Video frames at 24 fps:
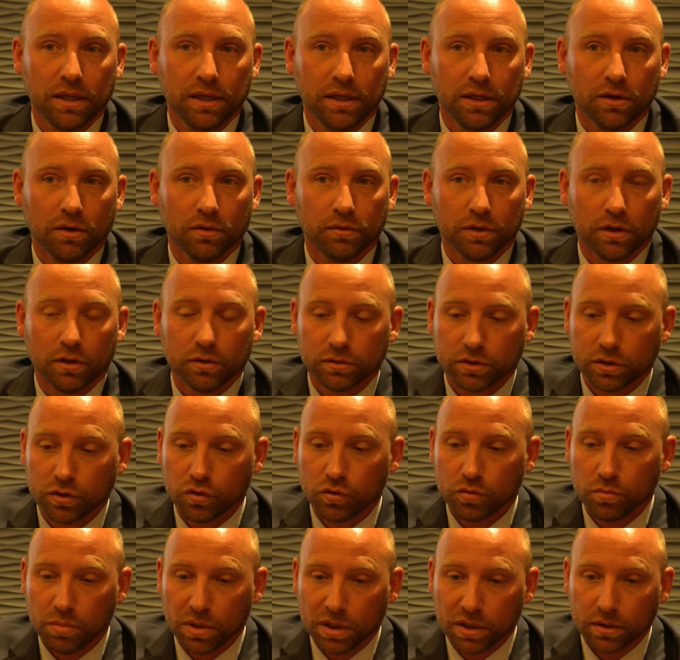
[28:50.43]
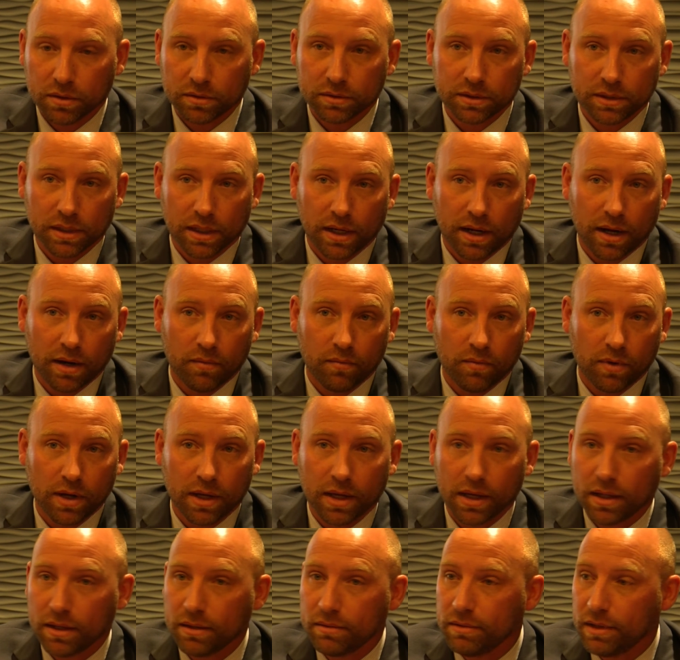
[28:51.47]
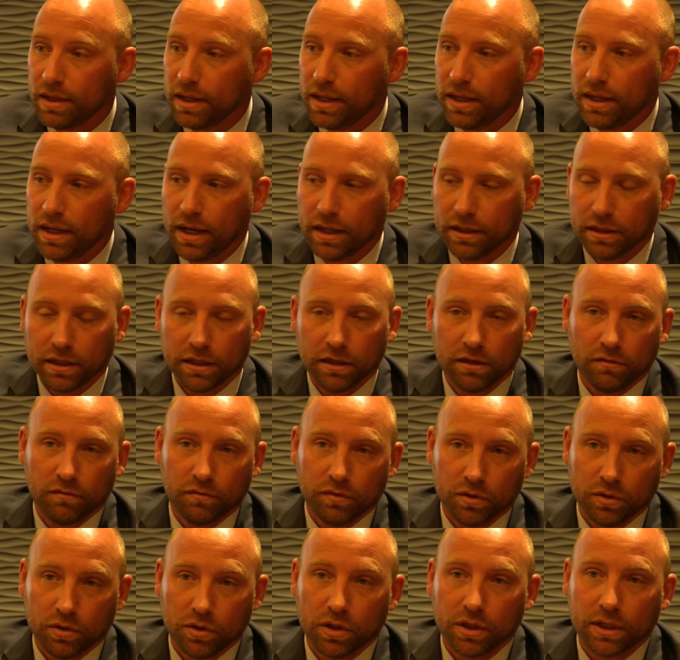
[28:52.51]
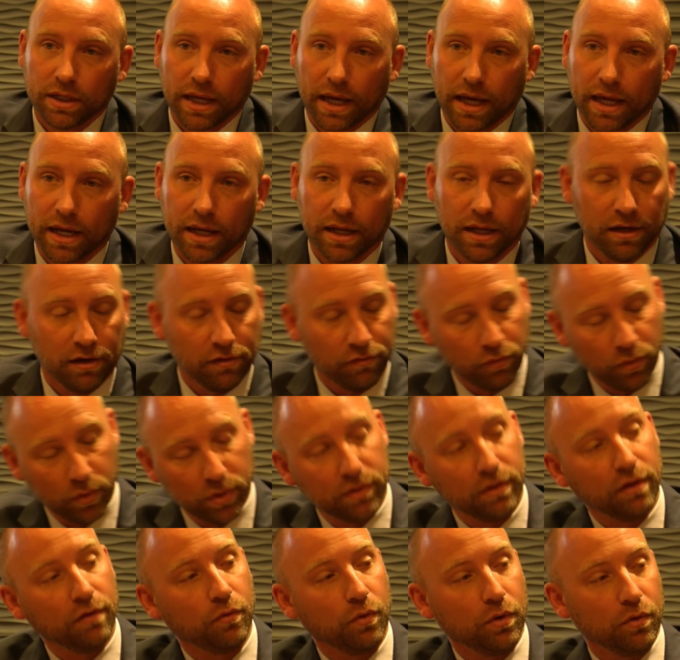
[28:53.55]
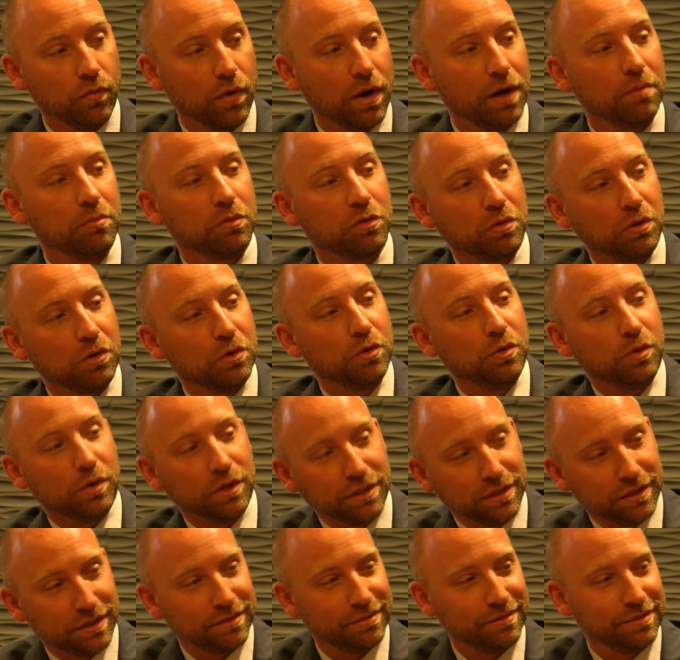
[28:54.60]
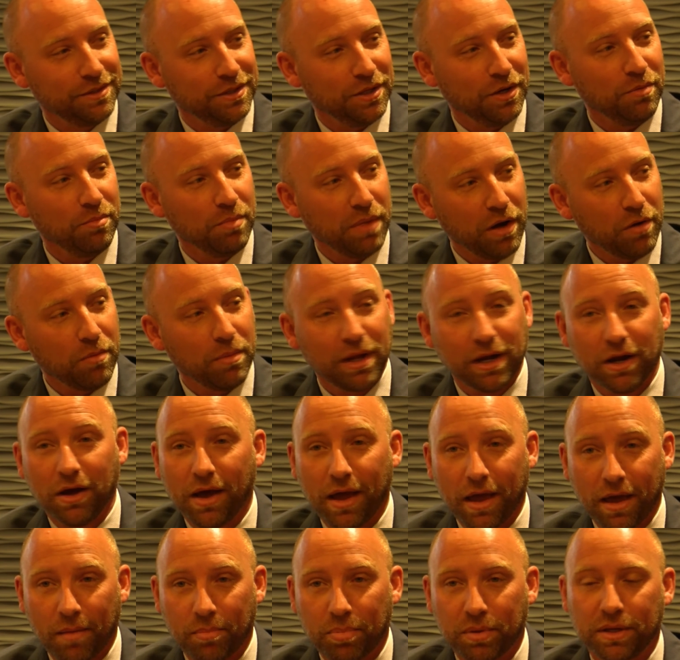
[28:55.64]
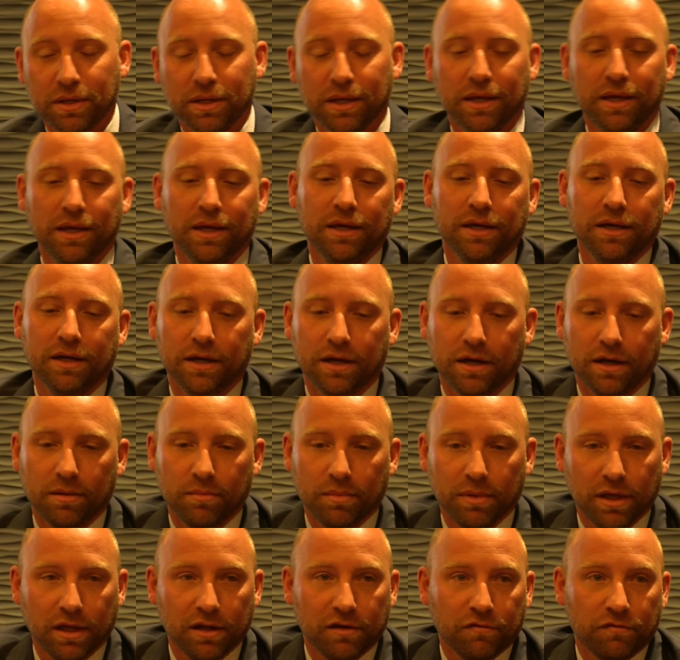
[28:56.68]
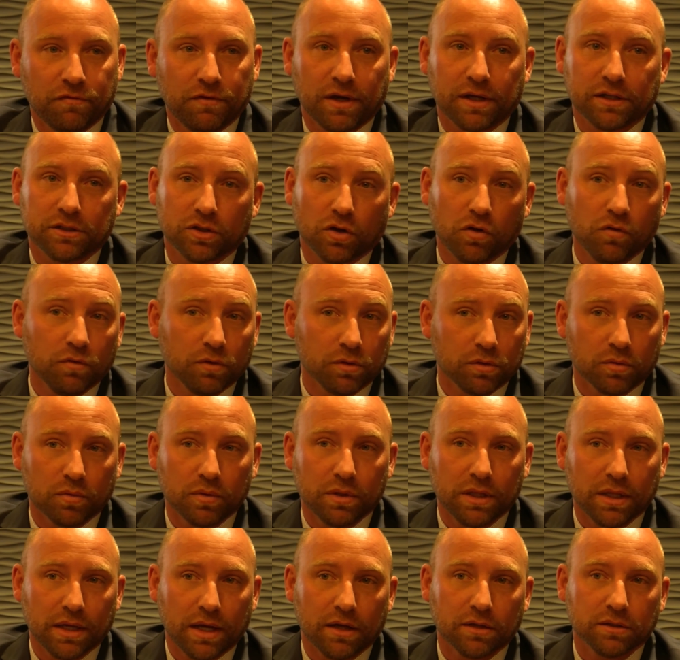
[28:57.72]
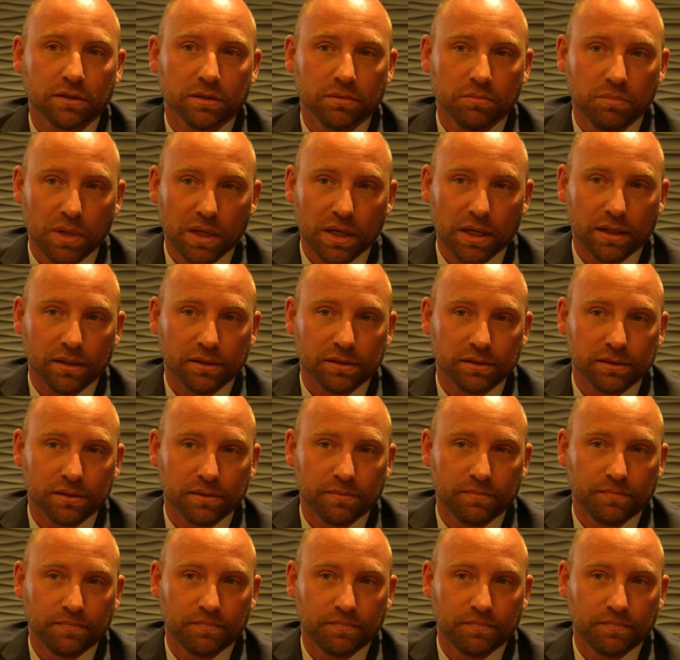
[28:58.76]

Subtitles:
Those 2 bills that I ran, I think if you look at it, and if we run them through, which may or may not happen, it affects over 3,000 beds.